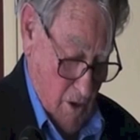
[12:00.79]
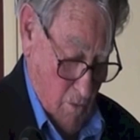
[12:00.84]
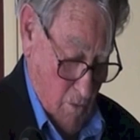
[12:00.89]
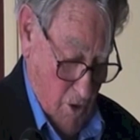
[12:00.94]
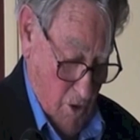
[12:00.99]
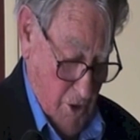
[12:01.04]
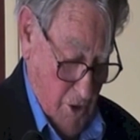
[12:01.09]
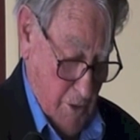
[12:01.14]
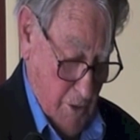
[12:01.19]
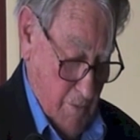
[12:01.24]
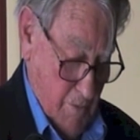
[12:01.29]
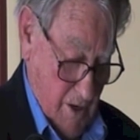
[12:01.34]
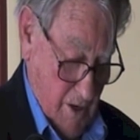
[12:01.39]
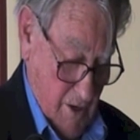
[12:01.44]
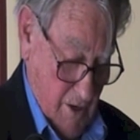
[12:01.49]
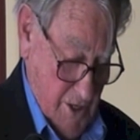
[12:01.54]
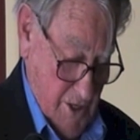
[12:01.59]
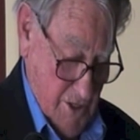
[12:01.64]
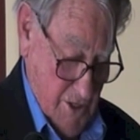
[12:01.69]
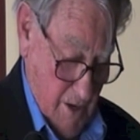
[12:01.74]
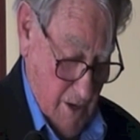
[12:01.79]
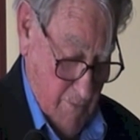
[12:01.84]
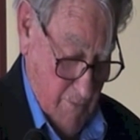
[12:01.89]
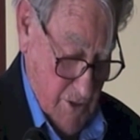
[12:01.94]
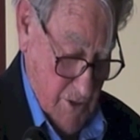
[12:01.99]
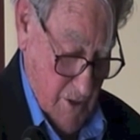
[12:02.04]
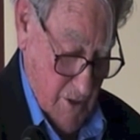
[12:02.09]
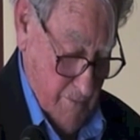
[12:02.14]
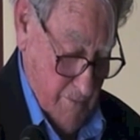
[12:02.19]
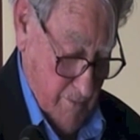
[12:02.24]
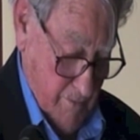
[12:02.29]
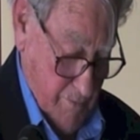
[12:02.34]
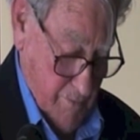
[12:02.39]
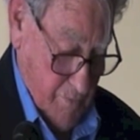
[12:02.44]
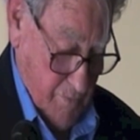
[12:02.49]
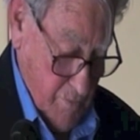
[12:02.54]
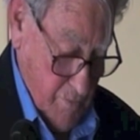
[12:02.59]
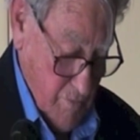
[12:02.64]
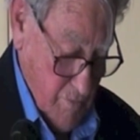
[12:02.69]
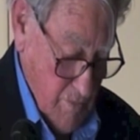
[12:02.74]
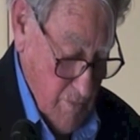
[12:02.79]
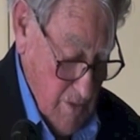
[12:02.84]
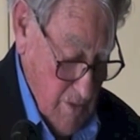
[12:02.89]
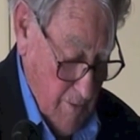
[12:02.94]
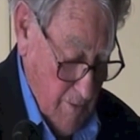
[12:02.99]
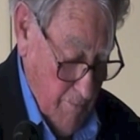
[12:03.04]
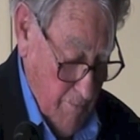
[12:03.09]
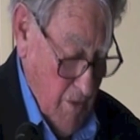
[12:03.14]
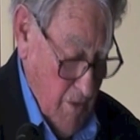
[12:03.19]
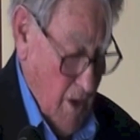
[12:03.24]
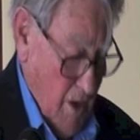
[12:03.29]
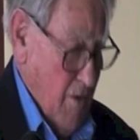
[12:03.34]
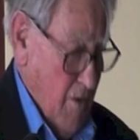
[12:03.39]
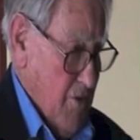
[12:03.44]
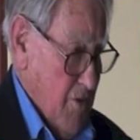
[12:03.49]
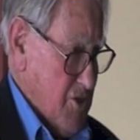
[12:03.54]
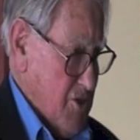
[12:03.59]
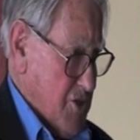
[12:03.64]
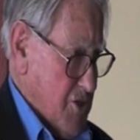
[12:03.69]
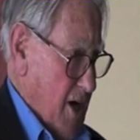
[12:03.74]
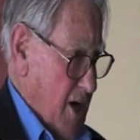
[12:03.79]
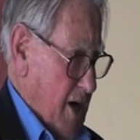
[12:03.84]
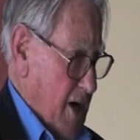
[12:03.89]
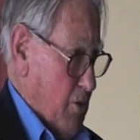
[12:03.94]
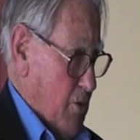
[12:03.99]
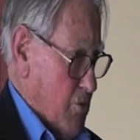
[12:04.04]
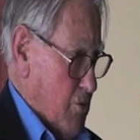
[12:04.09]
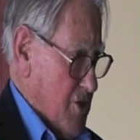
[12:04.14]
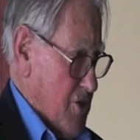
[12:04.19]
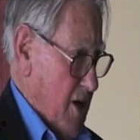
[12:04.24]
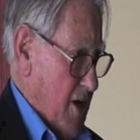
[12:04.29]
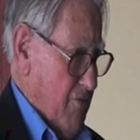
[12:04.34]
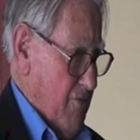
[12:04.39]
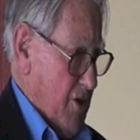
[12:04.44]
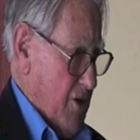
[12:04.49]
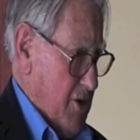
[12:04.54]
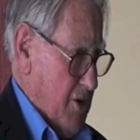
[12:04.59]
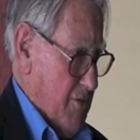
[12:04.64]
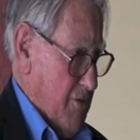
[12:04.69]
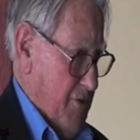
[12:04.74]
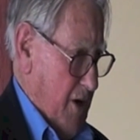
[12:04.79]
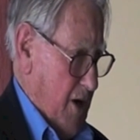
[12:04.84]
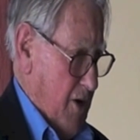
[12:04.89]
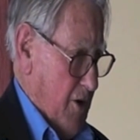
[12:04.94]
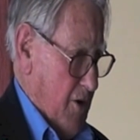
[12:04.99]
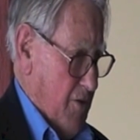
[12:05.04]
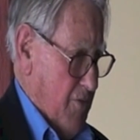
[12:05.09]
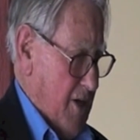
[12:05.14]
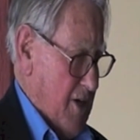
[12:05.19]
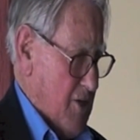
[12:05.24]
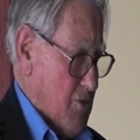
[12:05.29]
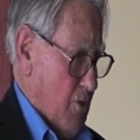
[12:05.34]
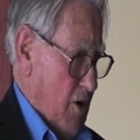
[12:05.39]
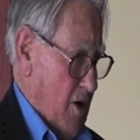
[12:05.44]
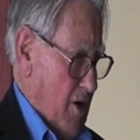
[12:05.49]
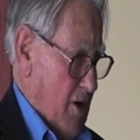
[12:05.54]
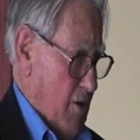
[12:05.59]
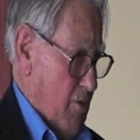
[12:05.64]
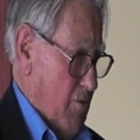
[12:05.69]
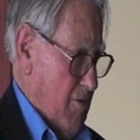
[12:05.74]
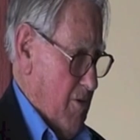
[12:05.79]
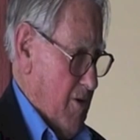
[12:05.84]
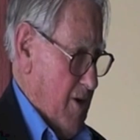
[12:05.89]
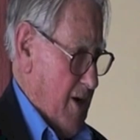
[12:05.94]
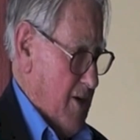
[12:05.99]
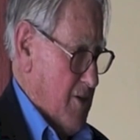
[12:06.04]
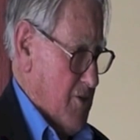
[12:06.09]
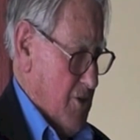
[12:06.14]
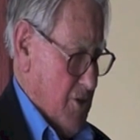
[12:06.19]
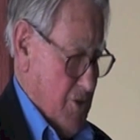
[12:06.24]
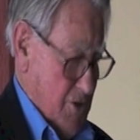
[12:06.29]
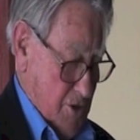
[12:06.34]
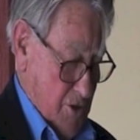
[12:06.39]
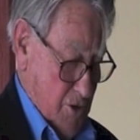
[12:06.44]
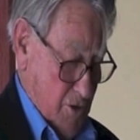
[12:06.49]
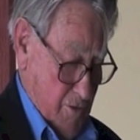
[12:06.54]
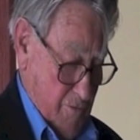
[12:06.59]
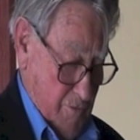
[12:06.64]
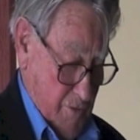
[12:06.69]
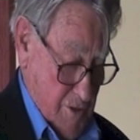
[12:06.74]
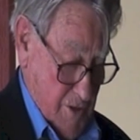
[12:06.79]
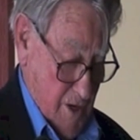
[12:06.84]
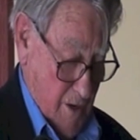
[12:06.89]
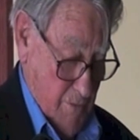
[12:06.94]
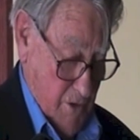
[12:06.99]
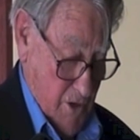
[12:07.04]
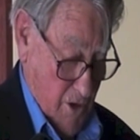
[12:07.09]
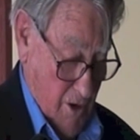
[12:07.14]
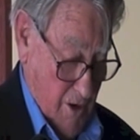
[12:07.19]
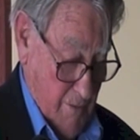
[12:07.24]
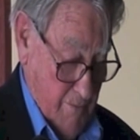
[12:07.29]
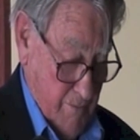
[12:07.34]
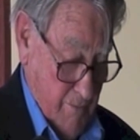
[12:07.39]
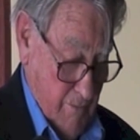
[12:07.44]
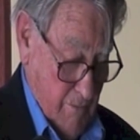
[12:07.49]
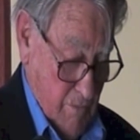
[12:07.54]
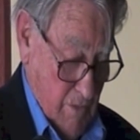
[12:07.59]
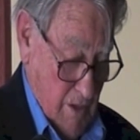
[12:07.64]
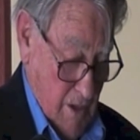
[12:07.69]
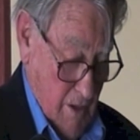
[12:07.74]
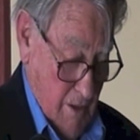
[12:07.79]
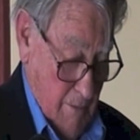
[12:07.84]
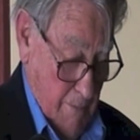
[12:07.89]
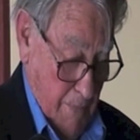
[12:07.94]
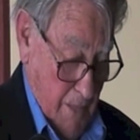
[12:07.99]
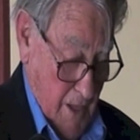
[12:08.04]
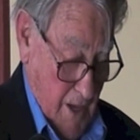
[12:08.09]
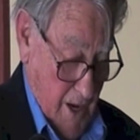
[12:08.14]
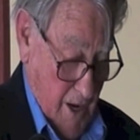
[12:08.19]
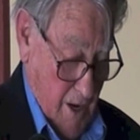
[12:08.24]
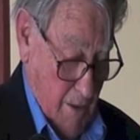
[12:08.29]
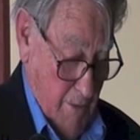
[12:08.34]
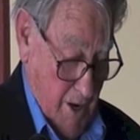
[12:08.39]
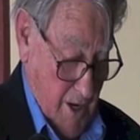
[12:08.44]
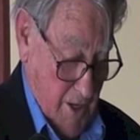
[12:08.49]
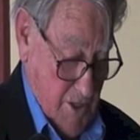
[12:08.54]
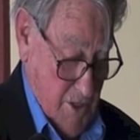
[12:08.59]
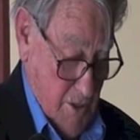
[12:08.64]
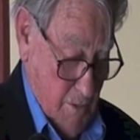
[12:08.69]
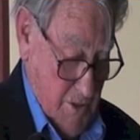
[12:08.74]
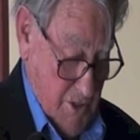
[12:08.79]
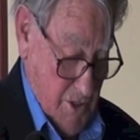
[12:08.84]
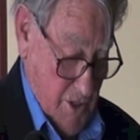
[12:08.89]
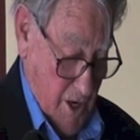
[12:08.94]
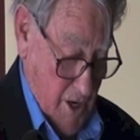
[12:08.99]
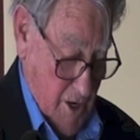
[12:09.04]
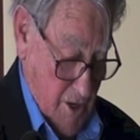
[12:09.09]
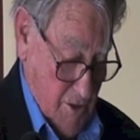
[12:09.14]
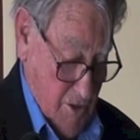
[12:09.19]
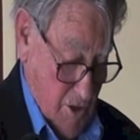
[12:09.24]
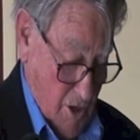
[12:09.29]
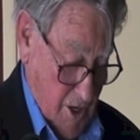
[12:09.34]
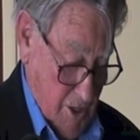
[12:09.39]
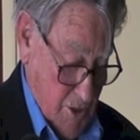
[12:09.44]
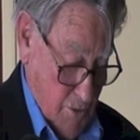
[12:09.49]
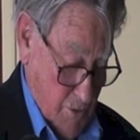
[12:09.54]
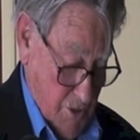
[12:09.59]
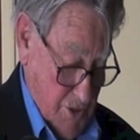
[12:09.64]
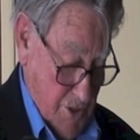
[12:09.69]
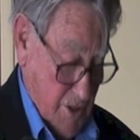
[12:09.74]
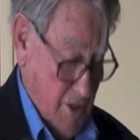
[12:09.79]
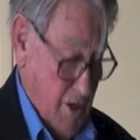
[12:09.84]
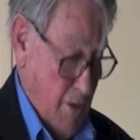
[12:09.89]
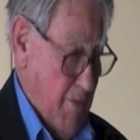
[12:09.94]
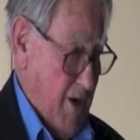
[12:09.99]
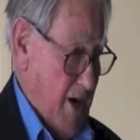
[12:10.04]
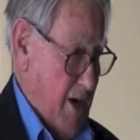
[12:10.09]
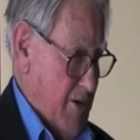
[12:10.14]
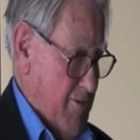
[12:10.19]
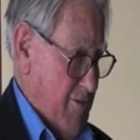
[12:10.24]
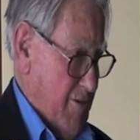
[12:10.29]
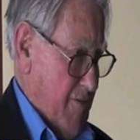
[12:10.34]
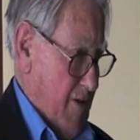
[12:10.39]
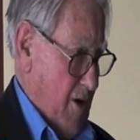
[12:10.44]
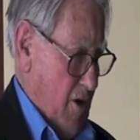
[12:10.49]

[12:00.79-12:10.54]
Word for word: worth it, but at least that was it. This target was heavily defended, and that's why they were reluctant to do it for some time. And amongst the mosquitoes lost was the commander of